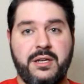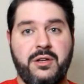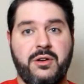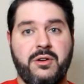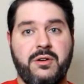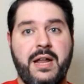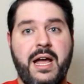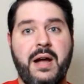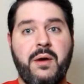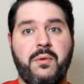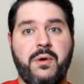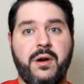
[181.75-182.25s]
your
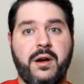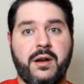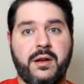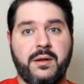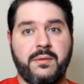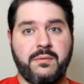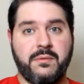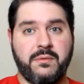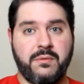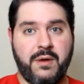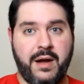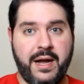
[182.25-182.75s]
network,
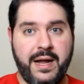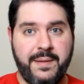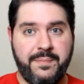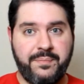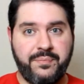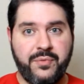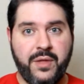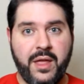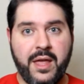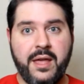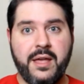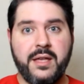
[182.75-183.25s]
right?
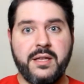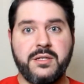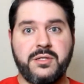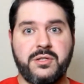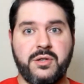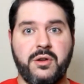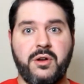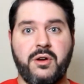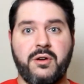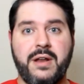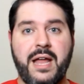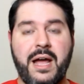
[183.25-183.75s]

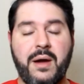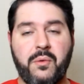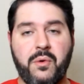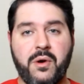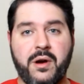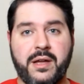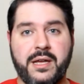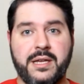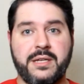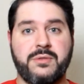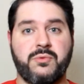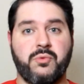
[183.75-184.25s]
So your
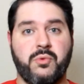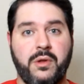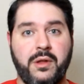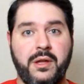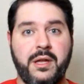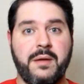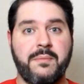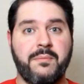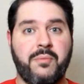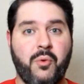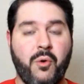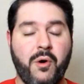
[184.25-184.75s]
network is
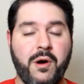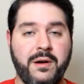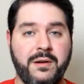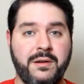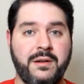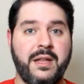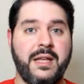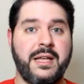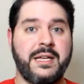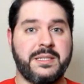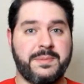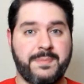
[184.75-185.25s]
really
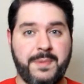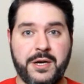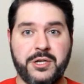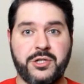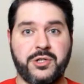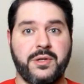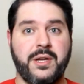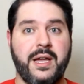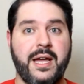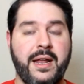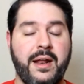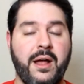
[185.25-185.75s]
important,
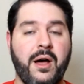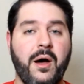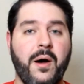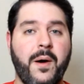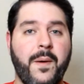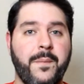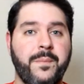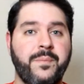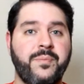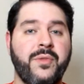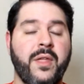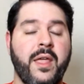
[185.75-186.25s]
especially at
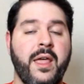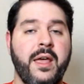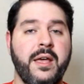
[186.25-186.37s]
home.